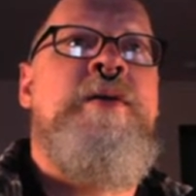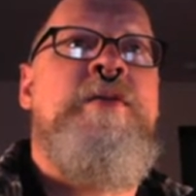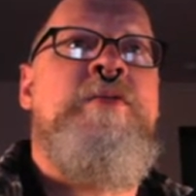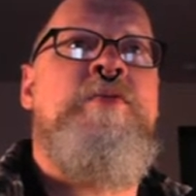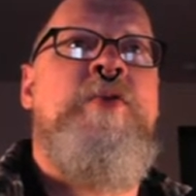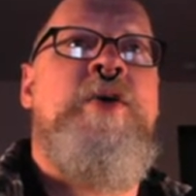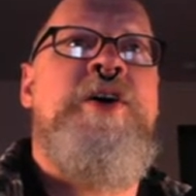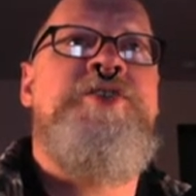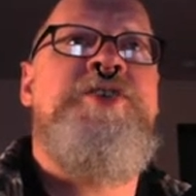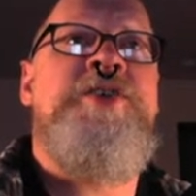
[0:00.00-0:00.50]

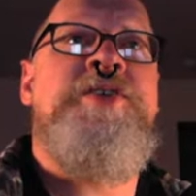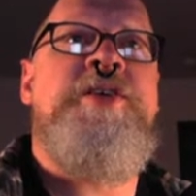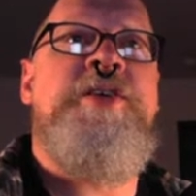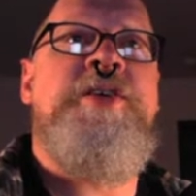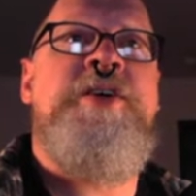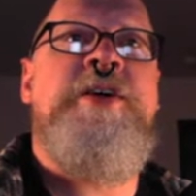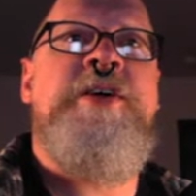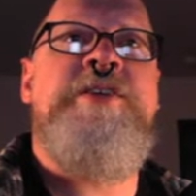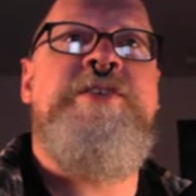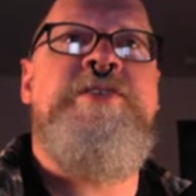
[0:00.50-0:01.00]

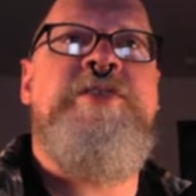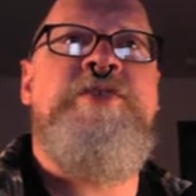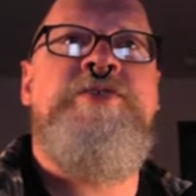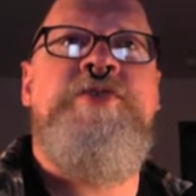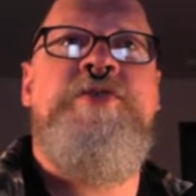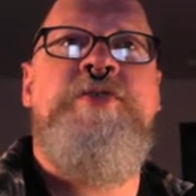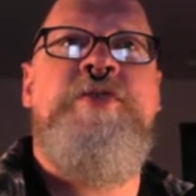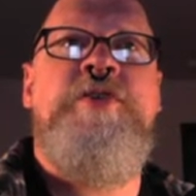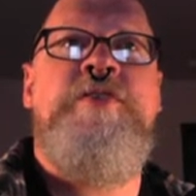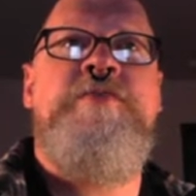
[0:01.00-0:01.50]
Washington kids
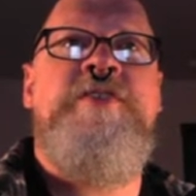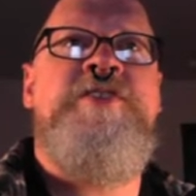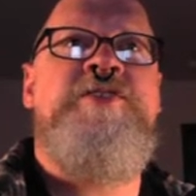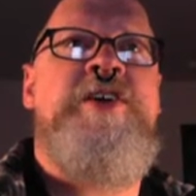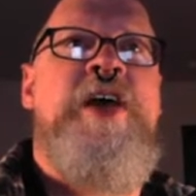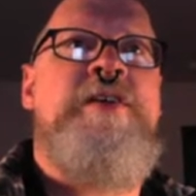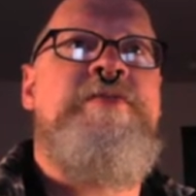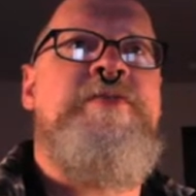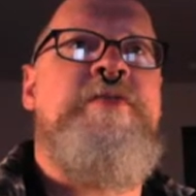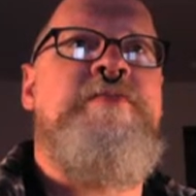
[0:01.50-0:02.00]
deserve a
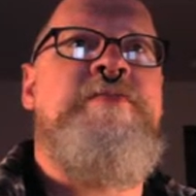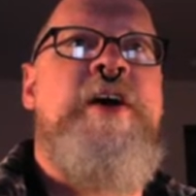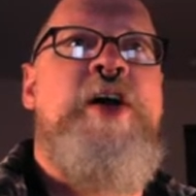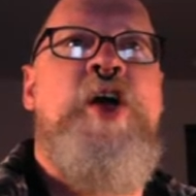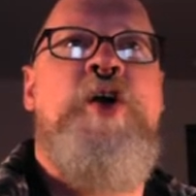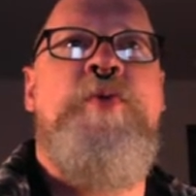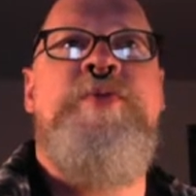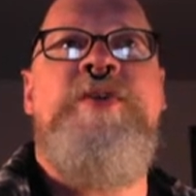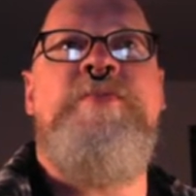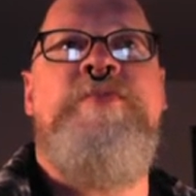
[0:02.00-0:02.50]
safe
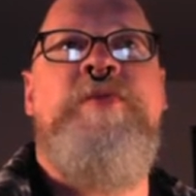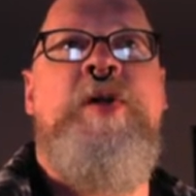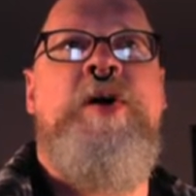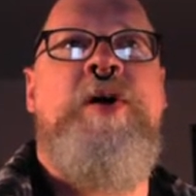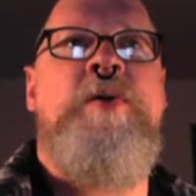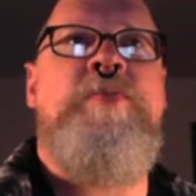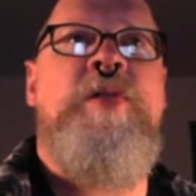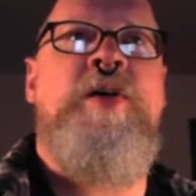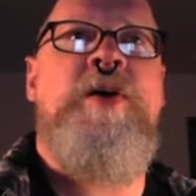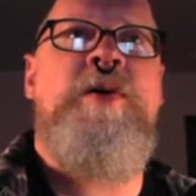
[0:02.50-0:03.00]
environment,
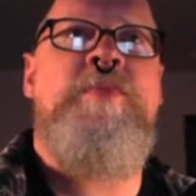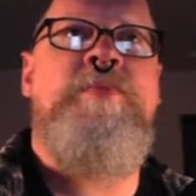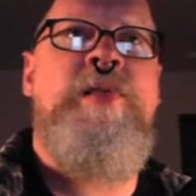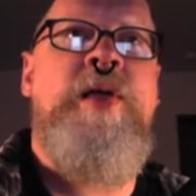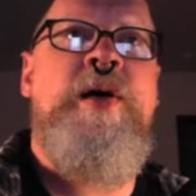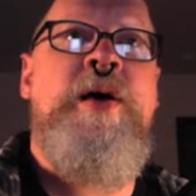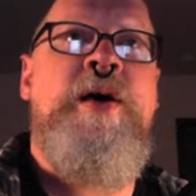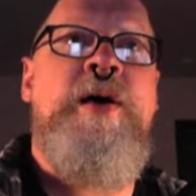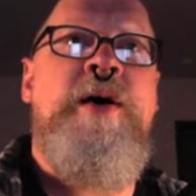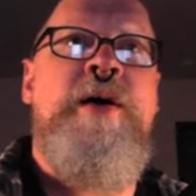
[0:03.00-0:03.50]
blah, blah,
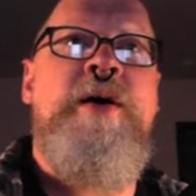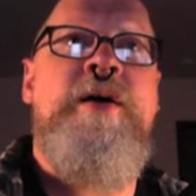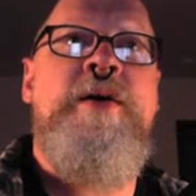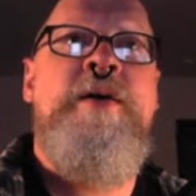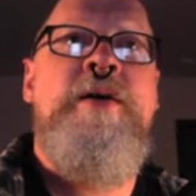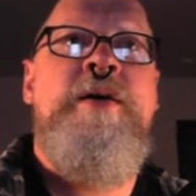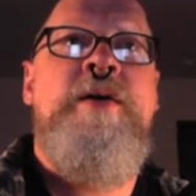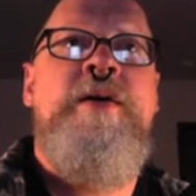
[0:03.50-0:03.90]
blah.